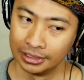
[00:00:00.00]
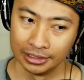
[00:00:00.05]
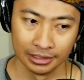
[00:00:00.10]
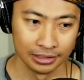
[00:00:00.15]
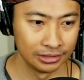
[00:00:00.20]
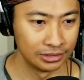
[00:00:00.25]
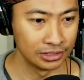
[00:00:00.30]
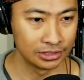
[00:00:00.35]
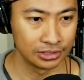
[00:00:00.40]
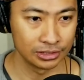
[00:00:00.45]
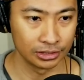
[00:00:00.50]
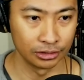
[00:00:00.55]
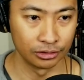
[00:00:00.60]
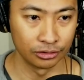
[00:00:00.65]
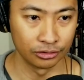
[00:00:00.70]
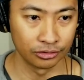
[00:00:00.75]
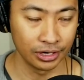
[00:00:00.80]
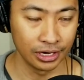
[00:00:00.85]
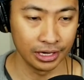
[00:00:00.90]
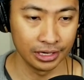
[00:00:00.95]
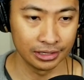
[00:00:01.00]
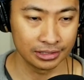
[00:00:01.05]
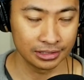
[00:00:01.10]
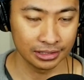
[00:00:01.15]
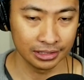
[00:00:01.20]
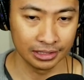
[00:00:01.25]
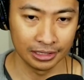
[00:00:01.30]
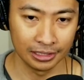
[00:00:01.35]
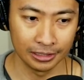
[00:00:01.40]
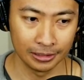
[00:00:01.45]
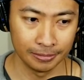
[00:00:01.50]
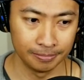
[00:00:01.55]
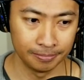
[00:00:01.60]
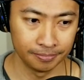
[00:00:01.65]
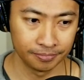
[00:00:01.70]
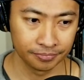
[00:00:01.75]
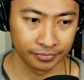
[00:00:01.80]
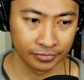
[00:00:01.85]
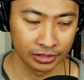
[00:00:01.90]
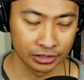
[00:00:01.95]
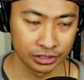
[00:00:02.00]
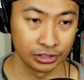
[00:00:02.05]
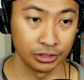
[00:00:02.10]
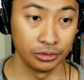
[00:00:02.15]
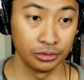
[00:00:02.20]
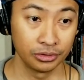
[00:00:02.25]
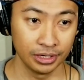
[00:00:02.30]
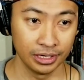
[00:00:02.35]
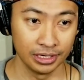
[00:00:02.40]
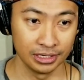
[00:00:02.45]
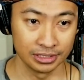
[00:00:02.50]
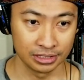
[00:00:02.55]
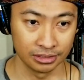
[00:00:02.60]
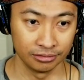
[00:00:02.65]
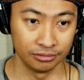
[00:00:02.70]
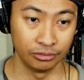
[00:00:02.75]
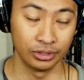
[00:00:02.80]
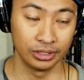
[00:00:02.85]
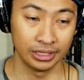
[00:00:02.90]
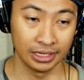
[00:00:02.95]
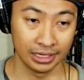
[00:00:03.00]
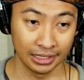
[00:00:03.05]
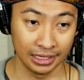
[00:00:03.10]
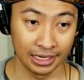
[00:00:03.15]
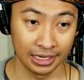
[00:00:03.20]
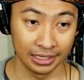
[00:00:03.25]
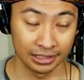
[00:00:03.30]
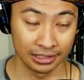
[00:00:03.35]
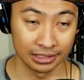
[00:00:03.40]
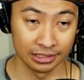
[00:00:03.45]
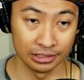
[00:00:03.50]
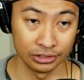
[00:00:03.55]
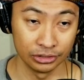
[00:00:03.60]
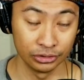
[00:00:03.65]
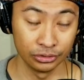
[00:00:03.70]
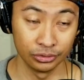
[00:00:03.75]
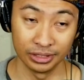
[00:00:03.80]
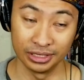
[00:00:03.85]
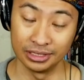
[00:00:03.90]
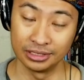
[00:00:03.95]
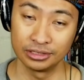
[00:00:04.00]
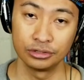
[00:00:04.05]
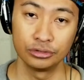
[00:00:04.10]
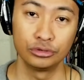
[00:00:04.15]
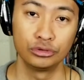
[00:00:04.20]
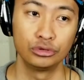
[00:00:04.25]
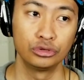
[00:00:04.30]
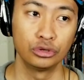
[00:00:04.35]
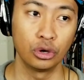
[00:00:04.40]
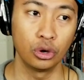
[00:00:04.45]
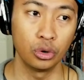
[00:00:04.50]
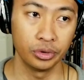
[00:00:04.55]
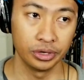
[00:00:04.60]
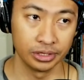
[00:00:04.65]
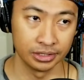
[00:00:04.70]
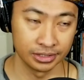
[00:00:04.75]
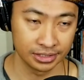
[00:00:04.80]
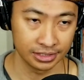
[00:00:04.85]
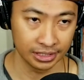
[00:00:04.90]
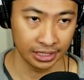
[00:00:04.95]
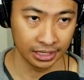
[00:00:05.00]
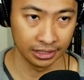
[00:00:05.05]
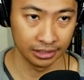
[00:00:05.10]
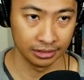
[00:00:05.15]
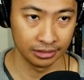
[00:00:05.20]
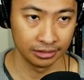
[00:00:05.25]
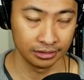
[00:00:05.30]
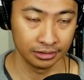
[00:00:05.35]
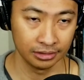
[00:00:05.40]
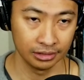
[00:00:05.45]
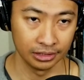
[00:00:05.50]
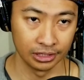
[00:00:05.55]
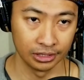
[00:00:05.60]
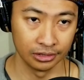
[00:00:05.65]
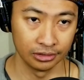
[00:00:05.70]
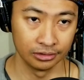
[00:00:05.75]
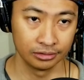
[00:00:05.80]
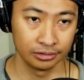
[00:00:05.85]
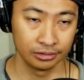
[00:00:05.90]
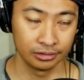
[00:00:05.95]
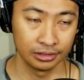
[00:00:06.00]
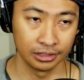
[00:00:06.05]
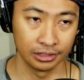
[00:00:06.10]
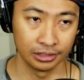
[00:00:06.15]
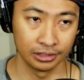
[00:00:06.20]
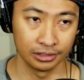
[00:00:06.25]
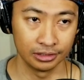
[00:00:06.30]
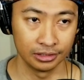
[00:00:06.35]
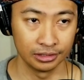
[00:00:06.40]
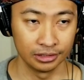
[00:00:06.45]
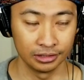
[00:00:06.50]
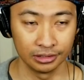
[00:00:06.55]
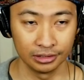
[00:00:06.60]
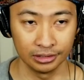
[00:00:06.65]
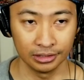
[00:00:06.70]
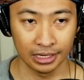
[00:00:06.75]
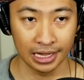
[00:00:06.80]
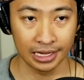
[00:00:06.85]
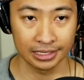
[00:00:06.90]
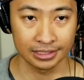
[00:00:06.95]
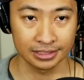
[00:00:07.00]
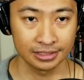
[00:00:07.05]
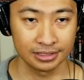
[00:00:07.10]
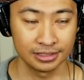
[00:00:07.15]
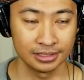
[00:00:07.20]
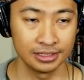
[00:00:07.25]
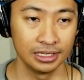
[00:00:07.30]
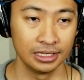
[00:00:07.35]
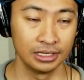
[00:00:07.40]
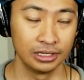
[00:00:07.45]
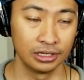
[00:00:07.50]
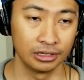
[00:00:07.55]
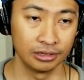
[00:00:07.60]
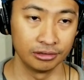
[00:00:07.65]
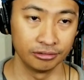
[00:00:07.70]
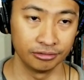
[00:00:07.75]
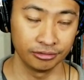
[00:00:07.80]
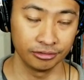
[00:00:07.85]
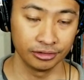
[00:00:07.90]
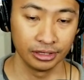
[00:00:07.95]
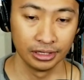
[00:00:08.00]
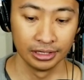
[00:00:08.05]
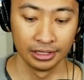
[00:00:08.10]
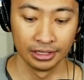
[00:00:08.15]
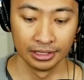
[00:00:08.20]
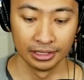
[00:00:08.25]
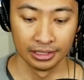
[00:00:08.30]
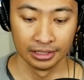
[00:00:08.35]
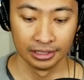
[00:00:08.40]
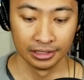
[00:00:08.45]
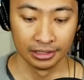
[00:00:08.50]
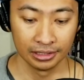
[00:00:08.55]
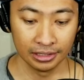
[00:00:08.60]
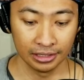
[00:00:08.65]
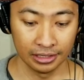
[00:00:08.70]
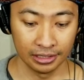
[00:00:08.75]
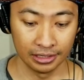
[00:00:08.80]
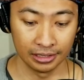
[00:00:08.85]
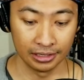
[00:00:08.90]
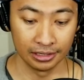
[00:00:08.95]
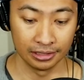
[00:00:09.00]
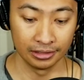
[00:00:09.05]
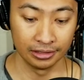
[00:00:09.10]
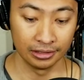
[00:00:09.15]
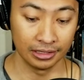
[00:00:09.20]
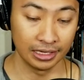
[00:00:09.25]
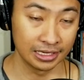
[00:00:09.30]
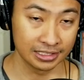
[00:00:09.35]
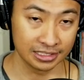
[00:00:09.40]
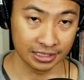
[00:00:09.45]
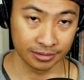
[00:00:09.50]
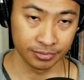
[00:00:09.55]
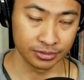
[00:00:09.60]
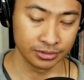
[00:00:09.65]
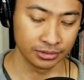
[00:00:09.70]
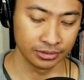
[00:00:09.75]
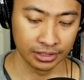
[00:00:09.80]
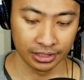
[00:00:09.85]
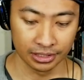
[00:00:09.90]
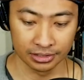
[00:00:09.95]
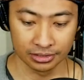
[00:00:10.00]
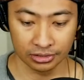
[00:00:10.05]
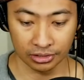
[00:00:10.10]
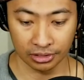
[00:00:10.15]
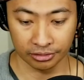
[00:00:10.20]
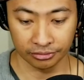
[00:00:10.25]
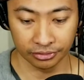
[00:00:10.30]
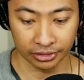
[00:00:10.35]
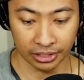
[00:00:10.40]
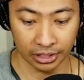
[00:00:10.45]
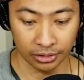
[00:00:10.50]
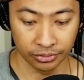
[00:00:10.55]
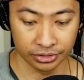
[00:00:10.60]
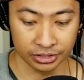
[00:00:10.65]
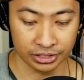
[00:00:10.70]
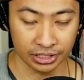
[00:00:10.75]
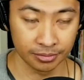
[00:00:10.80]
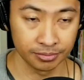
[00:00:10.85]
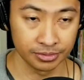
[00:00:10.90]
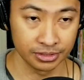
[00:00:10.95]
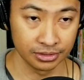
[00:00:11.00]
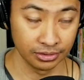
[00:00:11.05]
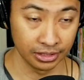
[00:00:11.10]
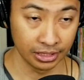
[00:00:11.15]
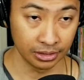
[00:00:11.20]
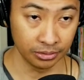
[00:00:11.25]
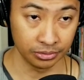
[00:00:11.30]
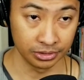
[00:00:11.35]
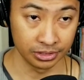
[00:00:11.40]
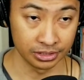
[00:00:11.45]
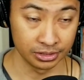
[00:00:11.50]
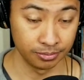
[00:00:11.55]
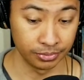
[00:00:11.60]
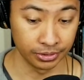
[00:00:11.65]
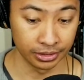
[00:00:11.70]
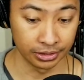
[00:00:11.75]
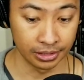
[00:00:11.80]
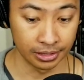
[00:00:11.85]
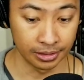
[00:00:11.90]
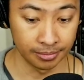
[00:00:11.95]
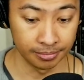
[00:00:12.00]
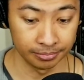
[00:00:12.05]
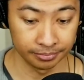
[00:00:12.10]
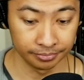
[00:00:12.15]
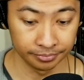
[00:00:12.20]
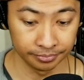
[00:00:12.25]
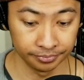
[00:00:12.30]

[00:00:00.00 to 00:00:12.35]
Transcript: Just a great um, showcase of what that guy can do, and it's so insane. You know, the the last scene of uh, the last episode that I saw, I forgot which episode that was, but um,